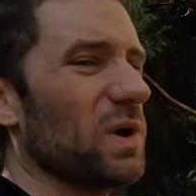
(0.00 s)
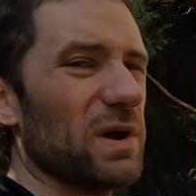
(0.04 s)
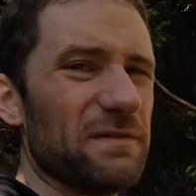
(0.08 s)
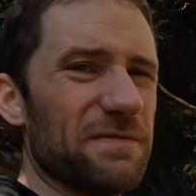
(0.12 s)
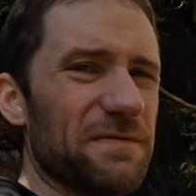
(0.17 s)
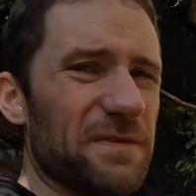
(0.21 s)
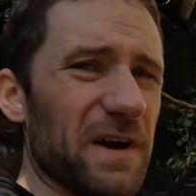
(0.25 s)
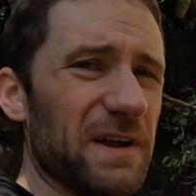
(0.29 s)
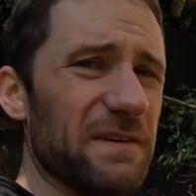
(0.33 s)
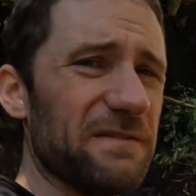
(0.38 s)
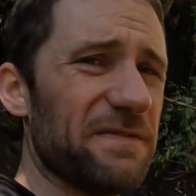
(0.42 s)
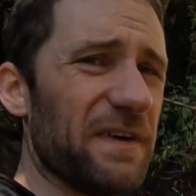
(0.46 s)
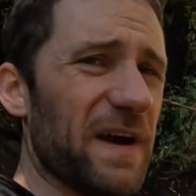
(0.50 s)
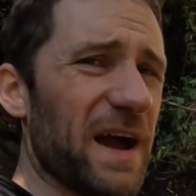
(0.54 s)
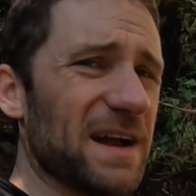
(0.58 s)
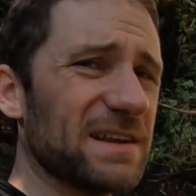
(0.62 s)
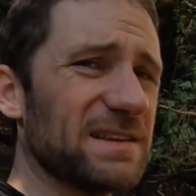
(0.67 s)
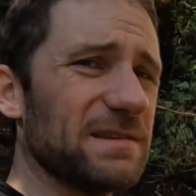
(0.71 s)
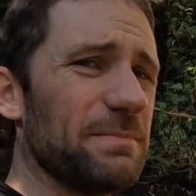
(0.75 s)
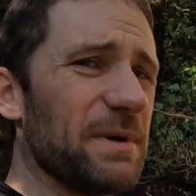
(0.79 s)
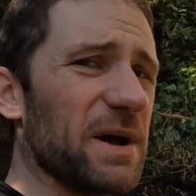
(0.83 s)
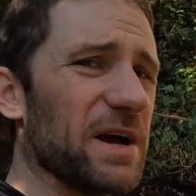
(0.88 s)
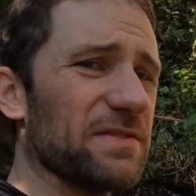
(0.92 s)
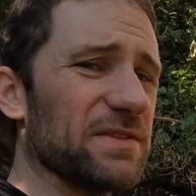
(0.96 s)
One fun
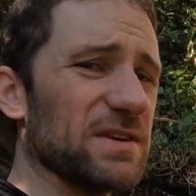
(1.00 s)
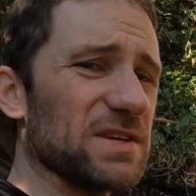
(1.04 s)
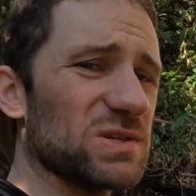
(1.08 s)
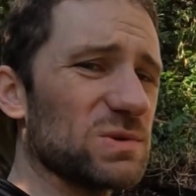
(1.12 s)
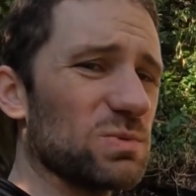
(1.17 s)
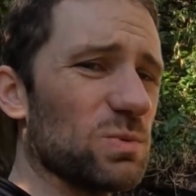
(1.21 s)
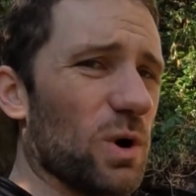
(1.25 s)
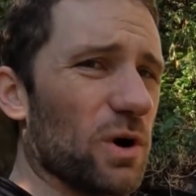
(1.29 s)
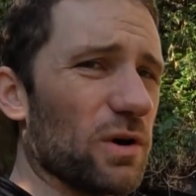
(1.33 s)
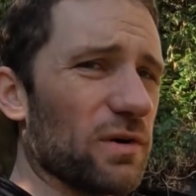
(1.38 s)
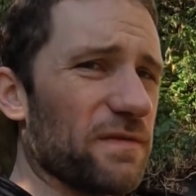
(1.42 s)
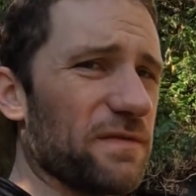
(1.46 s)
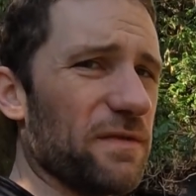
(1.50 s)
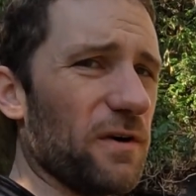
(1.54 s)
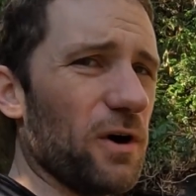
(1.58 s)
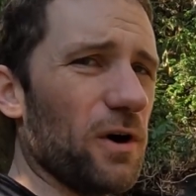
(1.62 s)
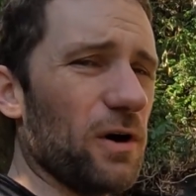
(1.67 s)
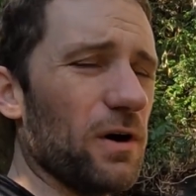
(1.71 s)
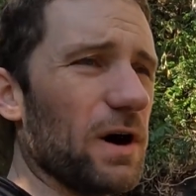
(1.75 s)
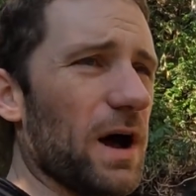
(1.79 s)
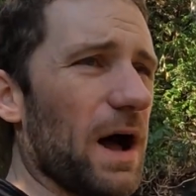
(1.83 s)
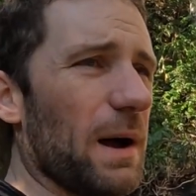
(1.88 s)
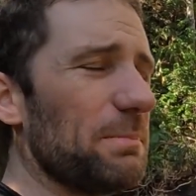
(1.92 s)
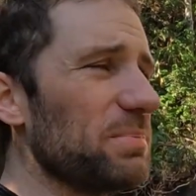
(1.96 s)
fact about this
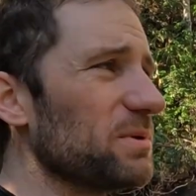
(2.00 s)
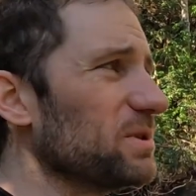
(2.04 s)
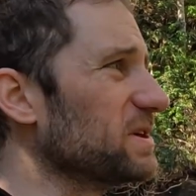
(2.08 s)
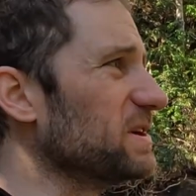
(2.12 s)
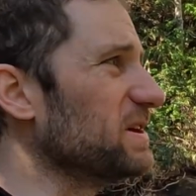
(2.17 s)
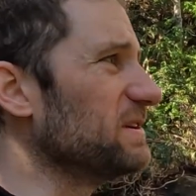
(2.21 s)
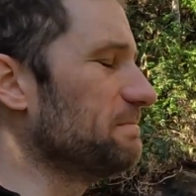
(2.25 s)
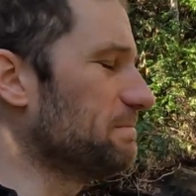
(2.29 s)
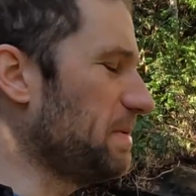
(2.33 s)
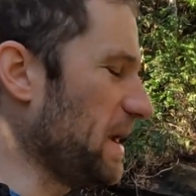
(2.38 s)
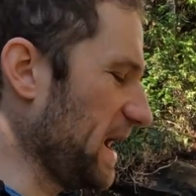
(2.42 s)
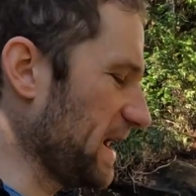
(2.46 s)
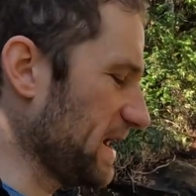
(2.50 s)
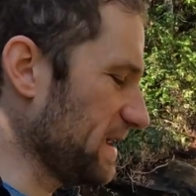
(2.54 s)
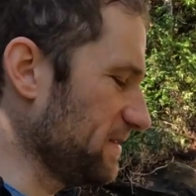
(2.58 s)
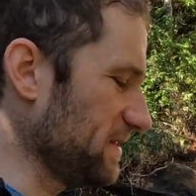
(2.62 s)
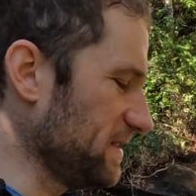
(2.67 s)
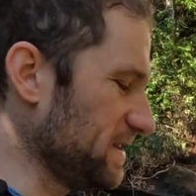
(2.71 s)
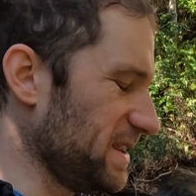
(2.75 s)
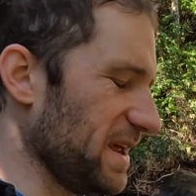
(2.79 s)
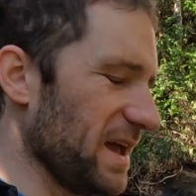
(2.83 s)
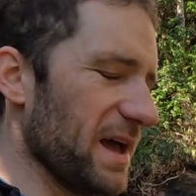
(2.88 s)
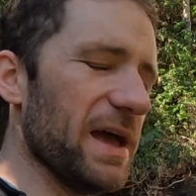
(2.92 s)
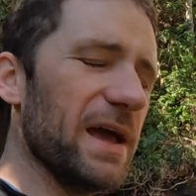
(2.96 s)
waterfall, I believe back in
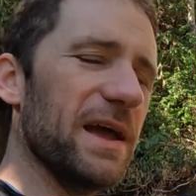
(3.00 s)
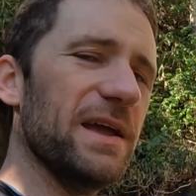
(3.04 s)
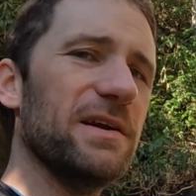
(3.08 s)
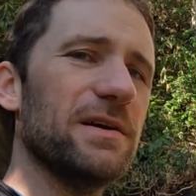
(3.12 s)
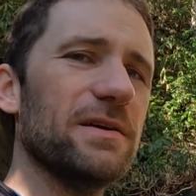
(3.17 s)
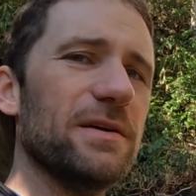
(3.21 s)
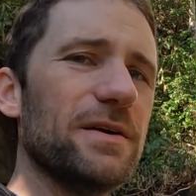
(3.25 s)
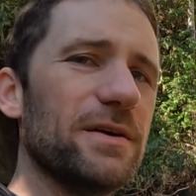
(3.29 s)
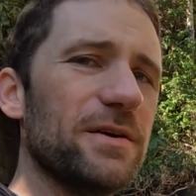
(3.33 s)
the day,